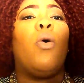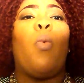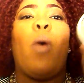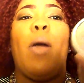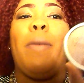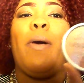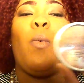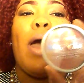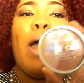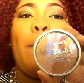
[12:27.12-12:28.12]
Wet n
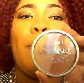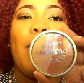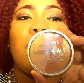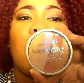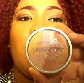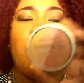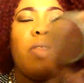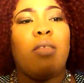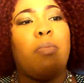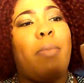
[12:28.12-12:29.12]
Wild makes
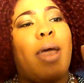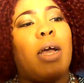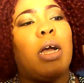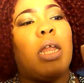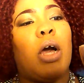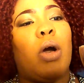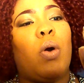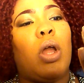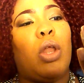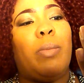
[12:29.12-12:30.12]
this Mega
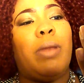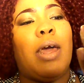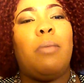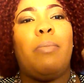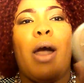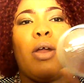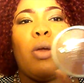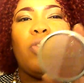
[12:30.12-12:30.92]
Glow illuminating powder,